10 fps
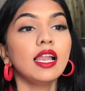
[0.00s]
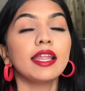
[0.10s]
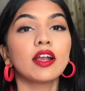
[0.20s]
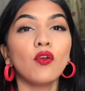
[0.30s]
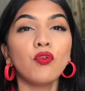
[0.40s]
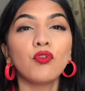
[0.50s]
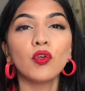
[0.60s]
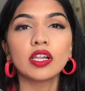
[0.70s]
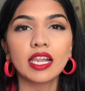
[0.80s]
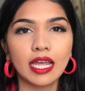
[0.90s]
like a
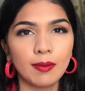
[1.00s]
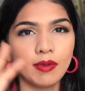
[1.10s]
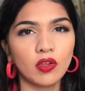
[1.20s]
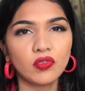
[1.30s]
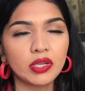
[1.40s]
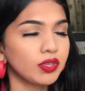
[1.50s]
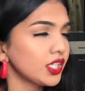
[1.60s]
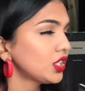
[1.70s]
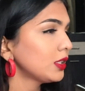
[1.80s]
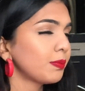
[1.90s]
full glam like
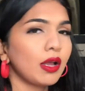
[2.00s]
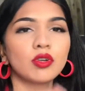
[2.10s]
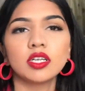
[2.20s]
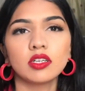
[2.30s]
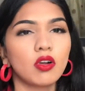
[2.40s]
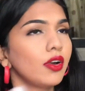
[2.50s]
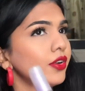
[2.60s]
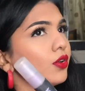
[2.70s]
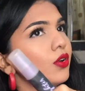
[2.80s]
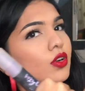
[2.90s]
foundation powder
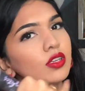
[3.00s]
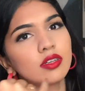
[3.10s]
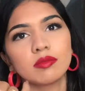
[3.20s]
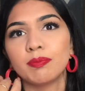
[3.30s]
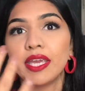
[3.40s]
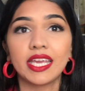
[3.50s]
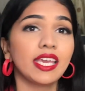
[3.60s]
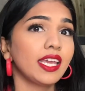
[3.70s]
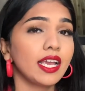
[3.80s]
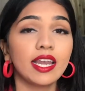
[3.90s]
contour
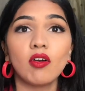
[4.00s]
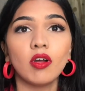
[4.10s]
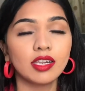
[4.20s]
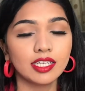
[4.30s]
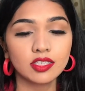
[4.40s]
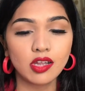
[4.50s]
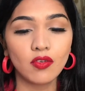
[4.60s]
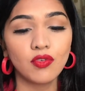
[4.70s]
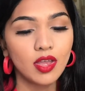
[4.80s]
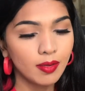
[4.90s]
baking and all that
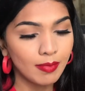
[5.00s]
stuff